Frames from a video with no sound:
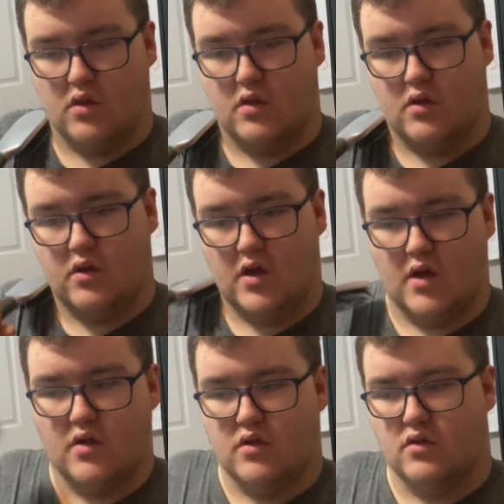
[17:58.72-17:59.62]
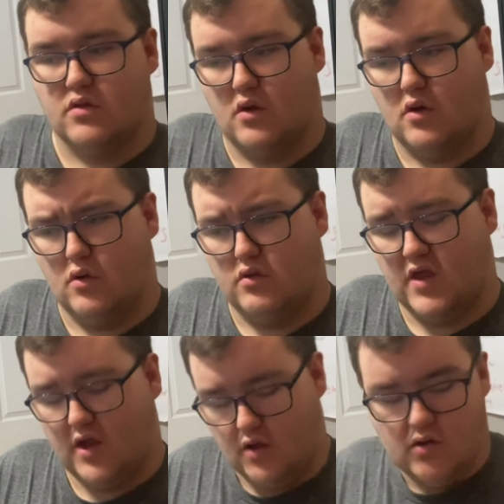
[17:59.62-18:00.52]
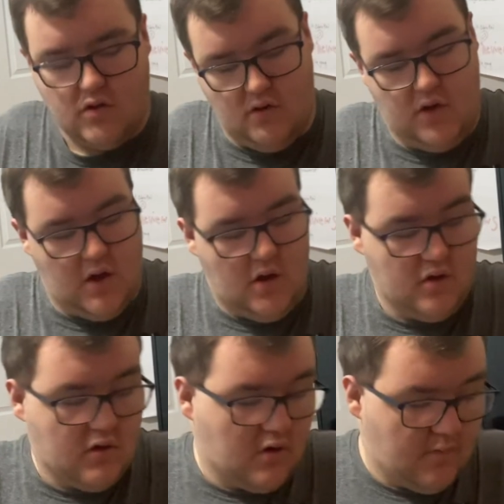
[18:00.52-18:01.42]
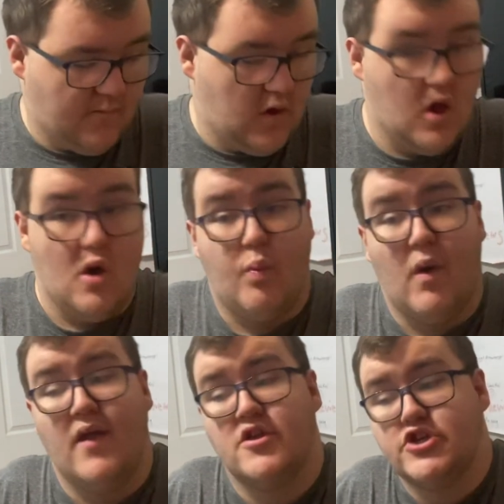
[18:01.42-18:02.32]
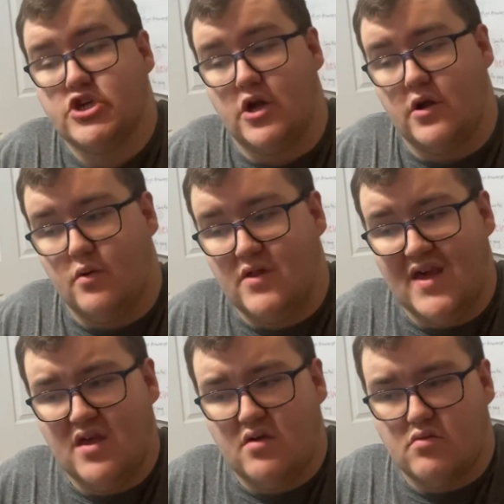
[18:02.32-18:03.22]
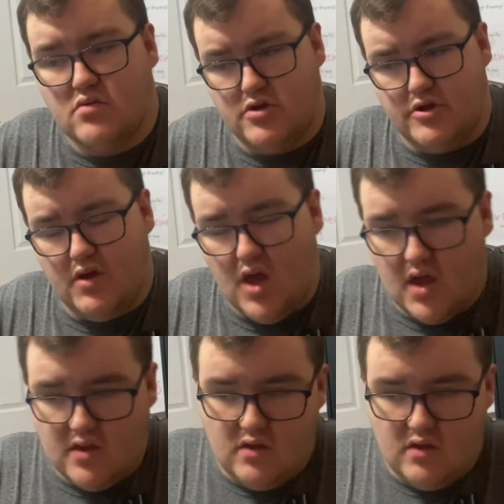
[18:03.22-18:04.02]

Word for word: So yeah, so Dan, so yeah, so when John, when Dan, so yeah,